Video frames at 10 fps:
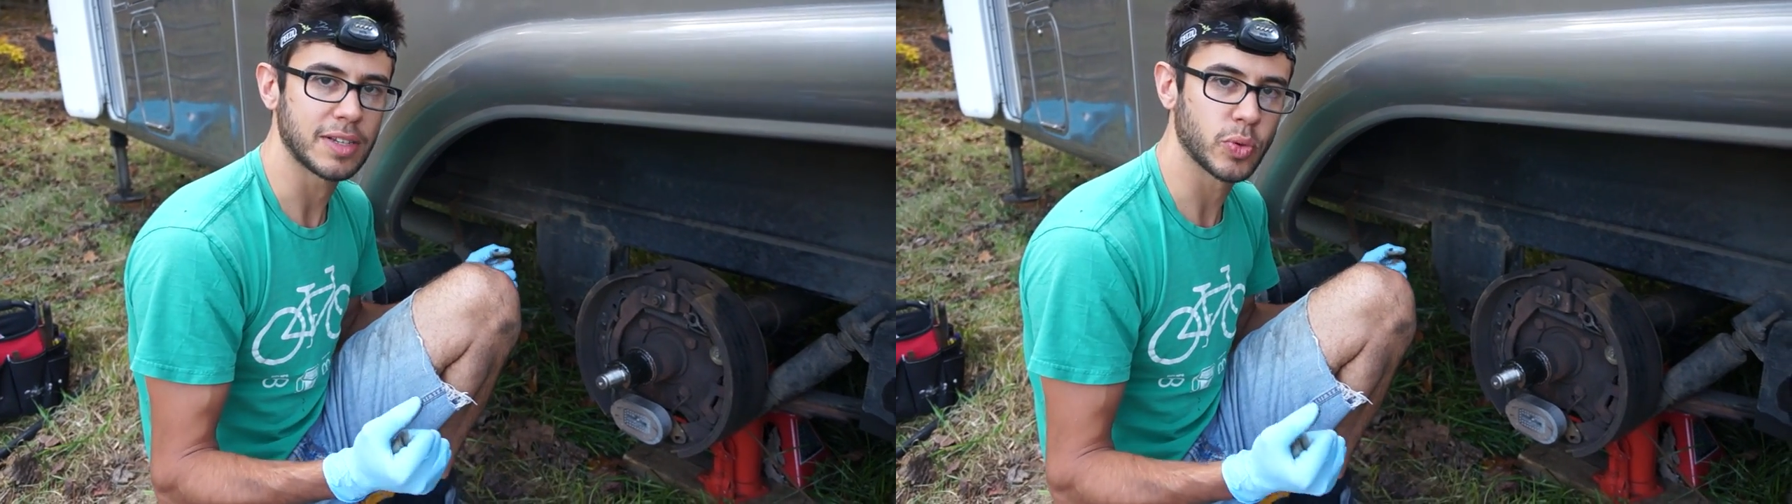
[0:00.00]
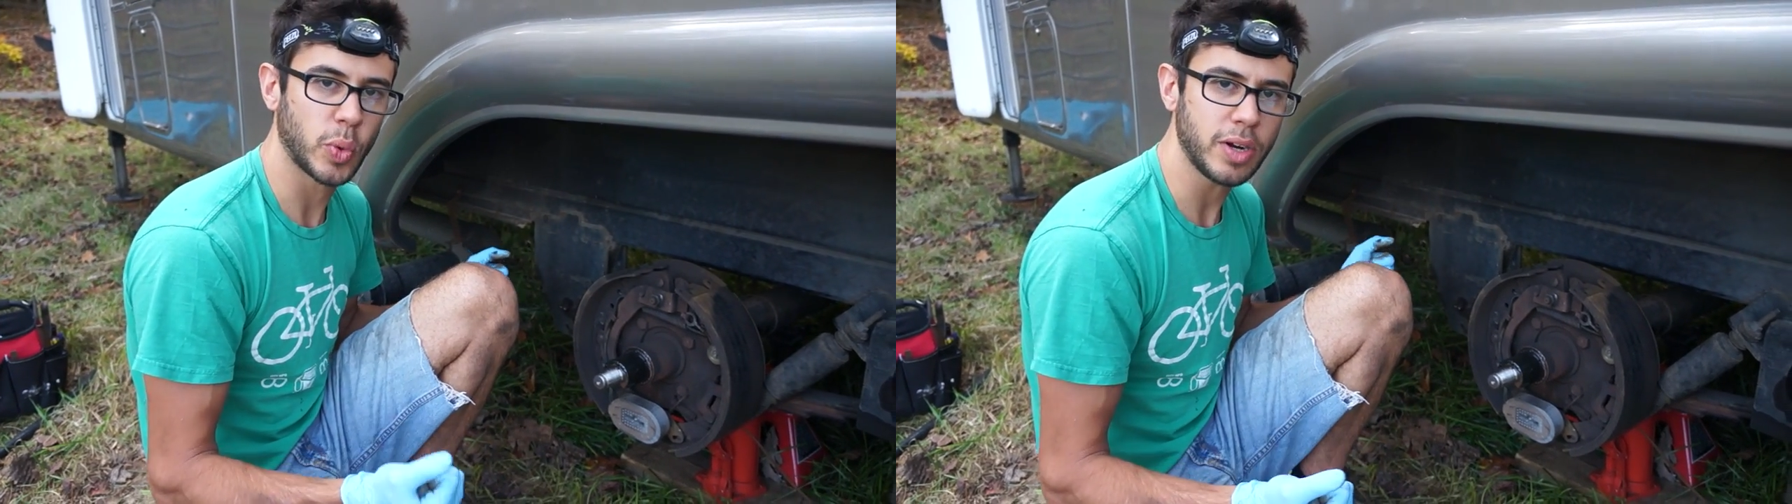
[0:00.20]

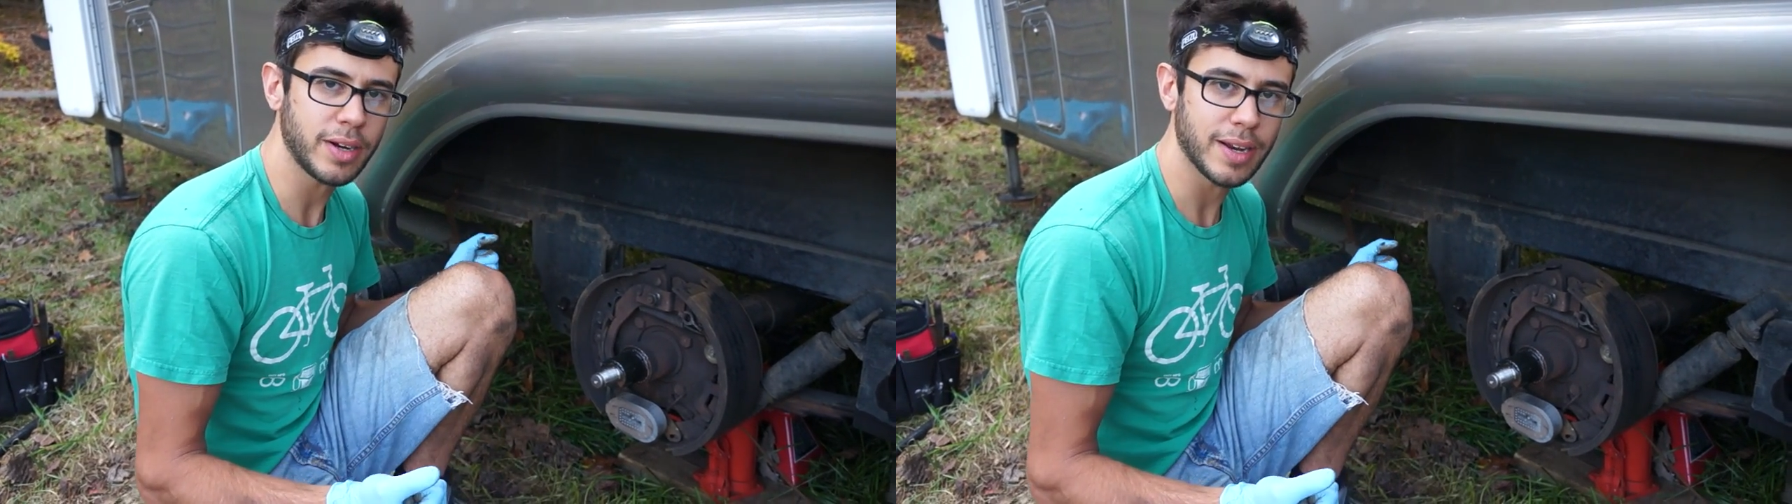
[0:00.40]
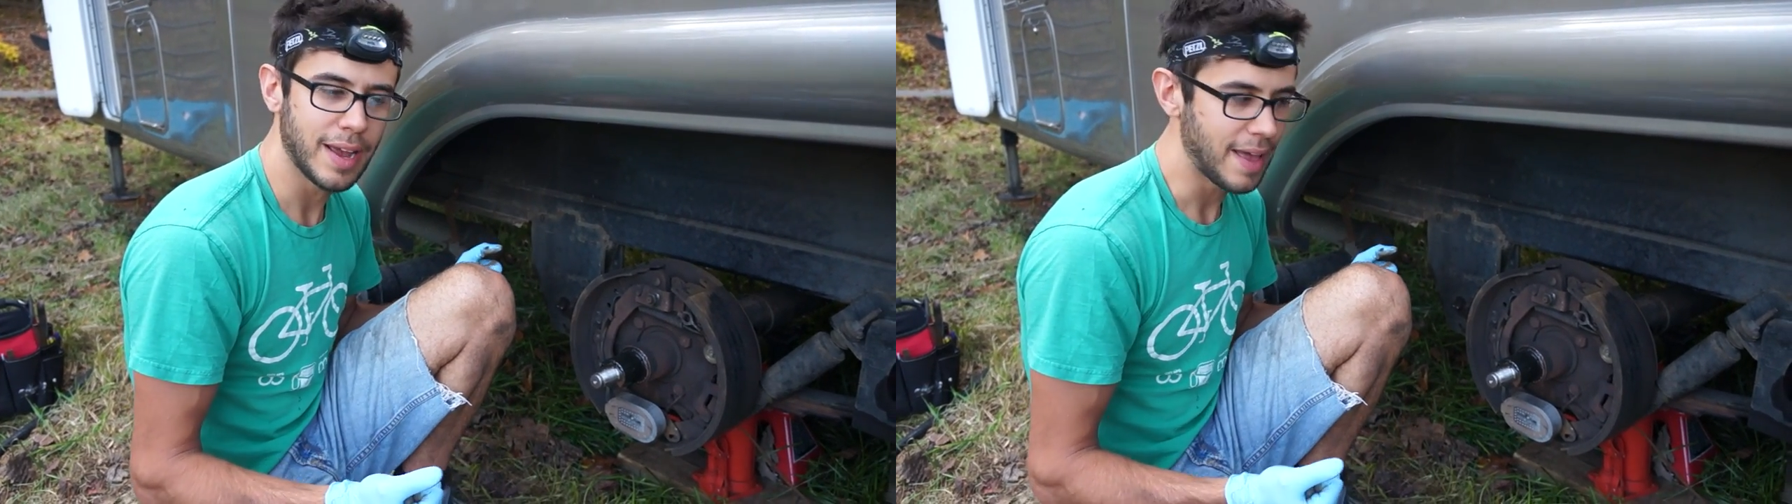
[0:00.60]
work,
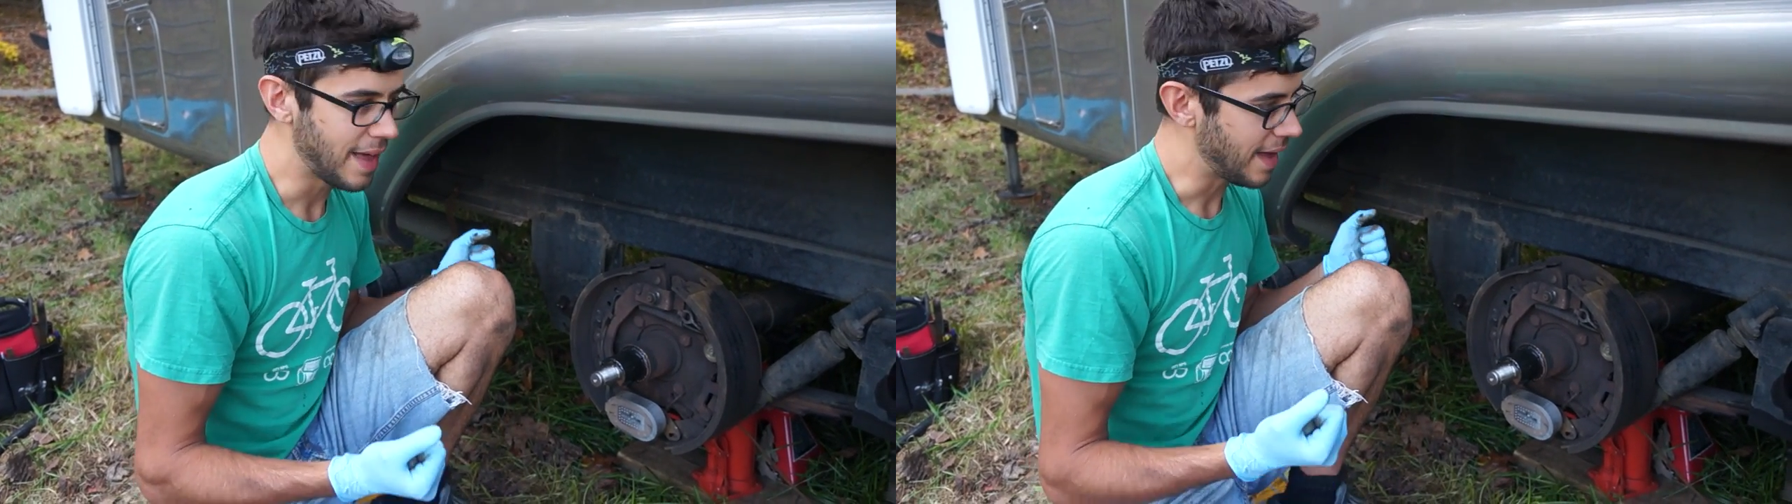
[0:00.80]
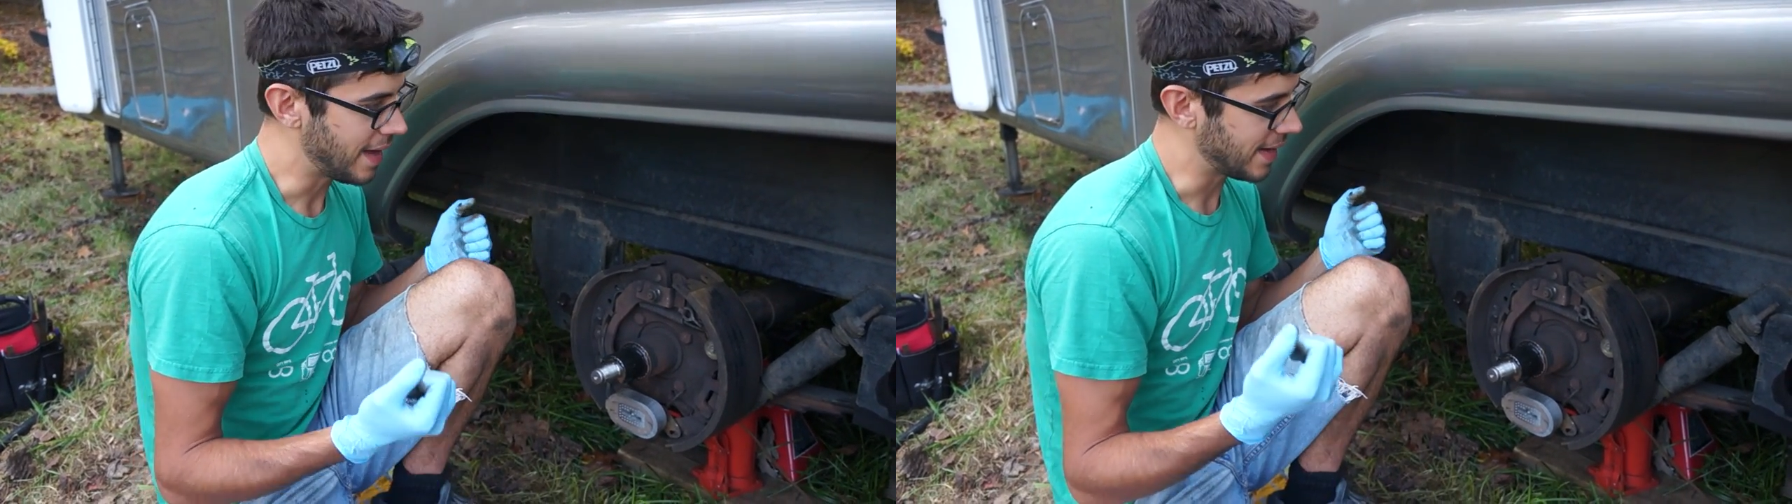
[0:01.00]

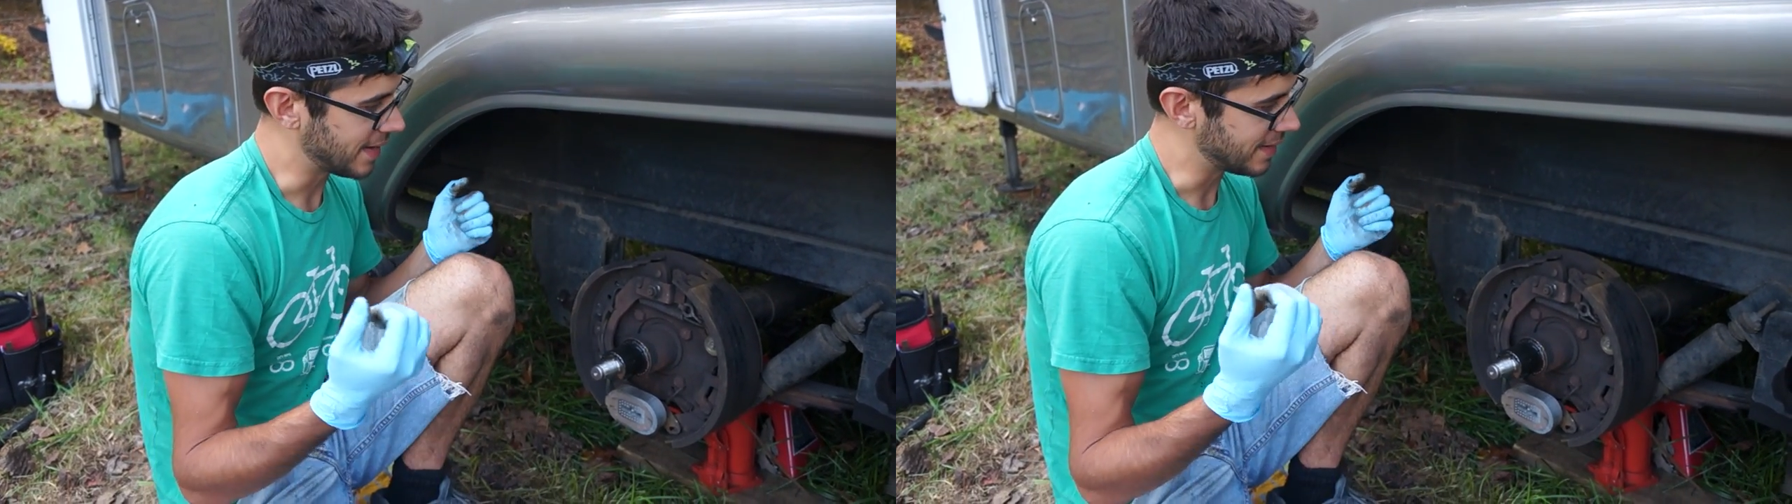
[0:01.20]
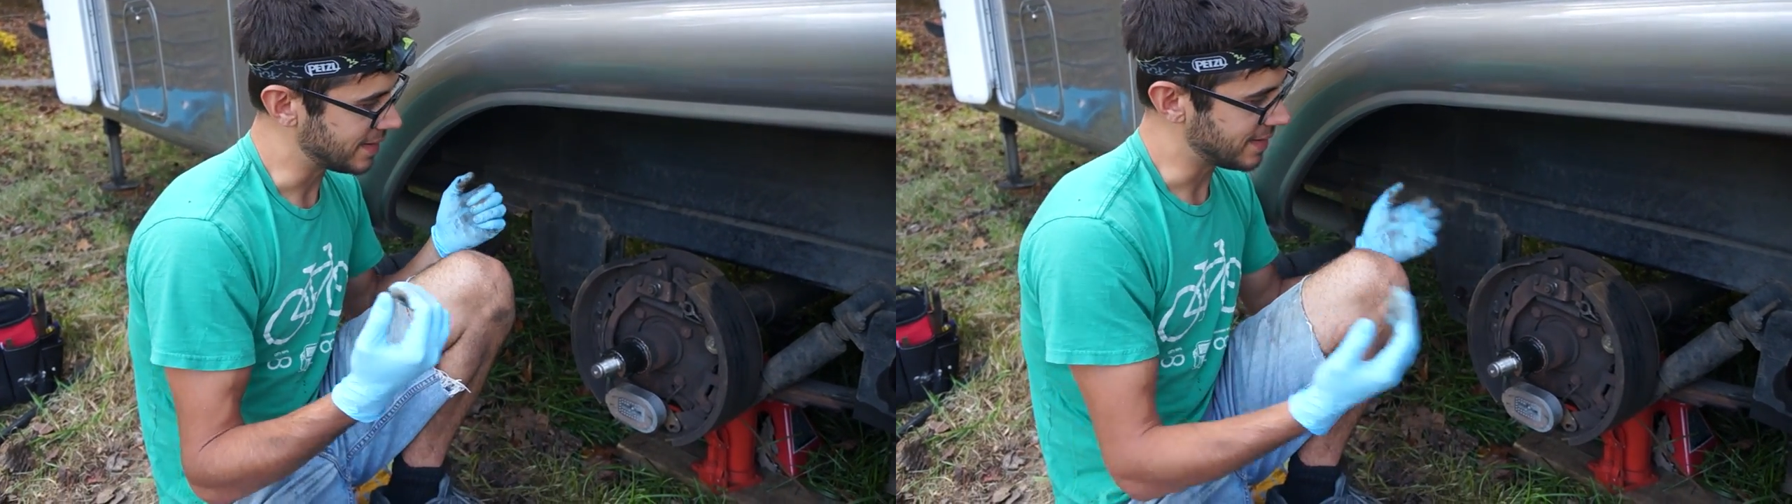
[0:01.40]

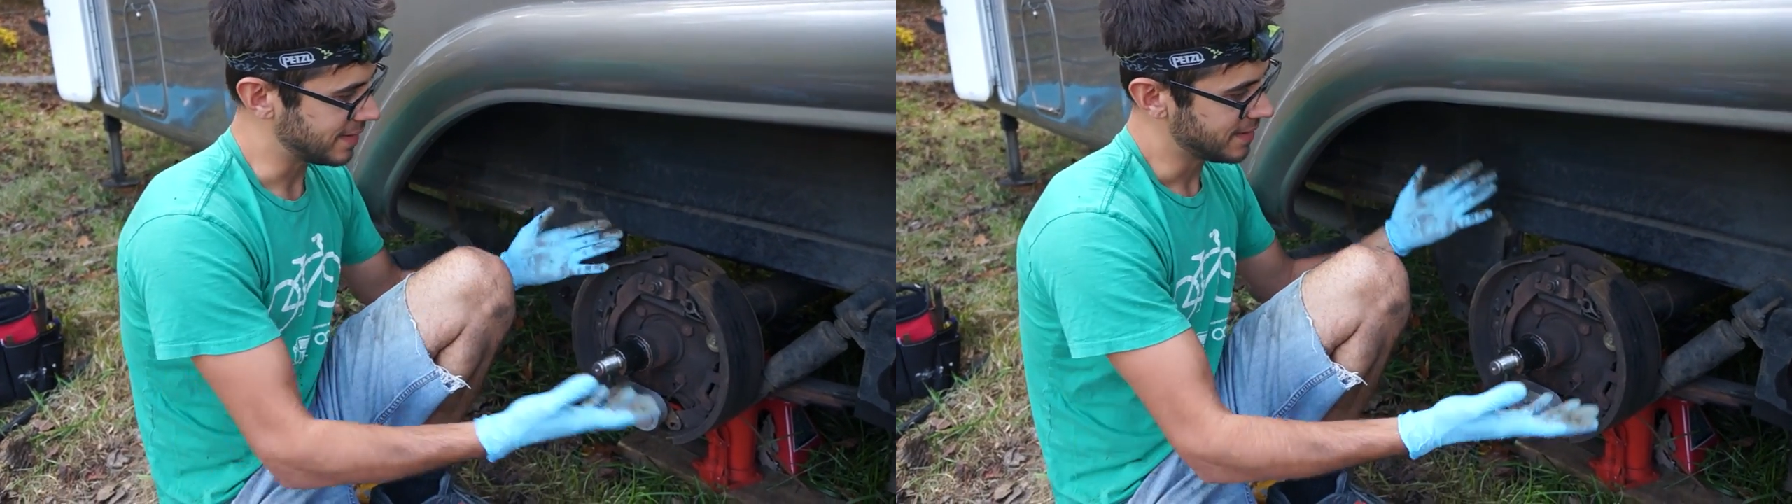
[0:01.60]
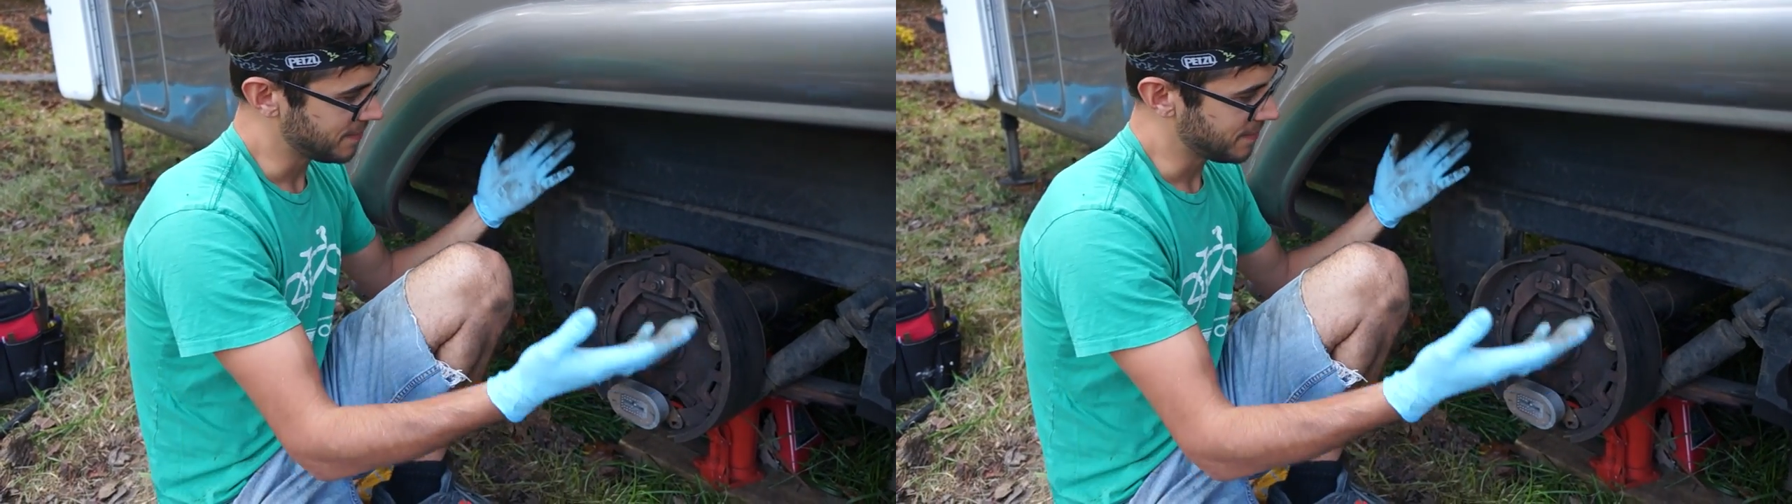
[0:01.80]
and